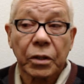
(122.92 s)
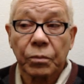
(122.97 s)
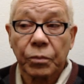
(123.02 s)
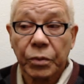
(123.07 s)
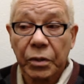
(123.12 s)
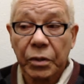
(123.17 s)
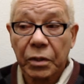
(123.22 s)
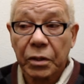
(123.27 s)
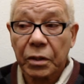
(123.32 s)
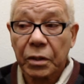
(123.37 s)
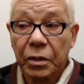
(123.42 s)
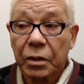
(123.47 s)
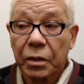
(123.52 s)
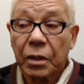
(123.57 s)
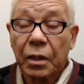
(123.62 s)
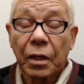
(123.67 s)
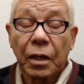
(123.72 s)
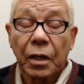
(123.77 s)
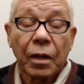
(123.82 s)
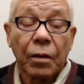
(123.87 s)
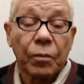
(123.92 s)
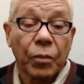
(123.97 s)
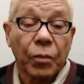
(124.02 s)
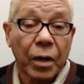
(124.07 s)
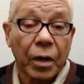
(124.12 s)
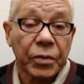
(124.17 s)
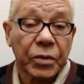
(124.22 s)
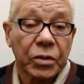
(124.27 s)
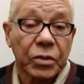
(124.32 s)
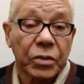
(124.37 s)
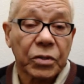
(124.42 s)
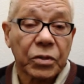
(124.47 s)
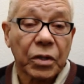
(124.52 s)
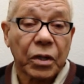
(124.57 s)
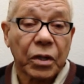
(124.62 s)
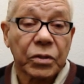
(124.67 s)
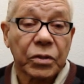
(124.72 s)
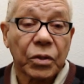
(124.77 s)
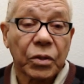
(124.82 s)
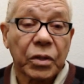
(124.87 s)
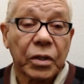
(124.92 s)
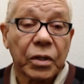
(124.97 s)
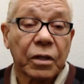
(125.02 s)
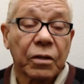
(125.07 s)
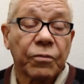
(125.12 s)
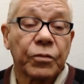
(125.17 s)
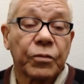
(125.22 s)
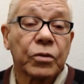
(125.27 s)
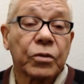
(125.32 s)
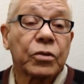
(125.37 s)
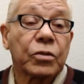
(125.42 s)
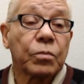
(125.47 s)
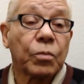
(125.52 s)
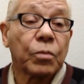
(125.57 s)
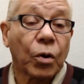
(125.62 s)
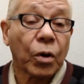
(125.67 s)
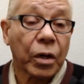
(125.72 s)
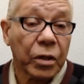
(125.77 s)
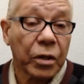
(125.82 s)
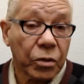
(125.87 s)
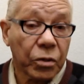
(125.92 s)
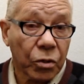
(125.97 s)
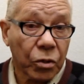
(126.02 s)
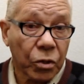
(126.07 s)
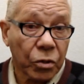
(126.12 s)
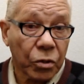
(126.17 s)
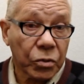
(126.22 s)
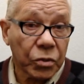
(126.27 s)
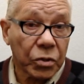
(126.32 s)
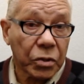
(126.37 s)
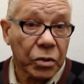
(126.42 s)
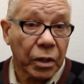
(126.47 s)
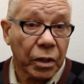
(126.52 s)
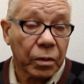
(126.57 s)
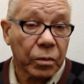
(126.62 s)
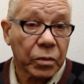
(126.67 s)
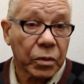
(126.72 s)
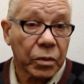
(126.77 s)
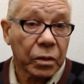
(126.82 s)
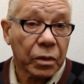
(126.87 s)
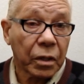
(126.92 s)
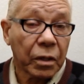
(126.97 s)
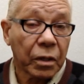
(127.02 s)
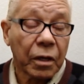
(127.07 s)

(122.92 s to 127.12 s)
can put the barbecue sauce on it if you're smoking your own salmon.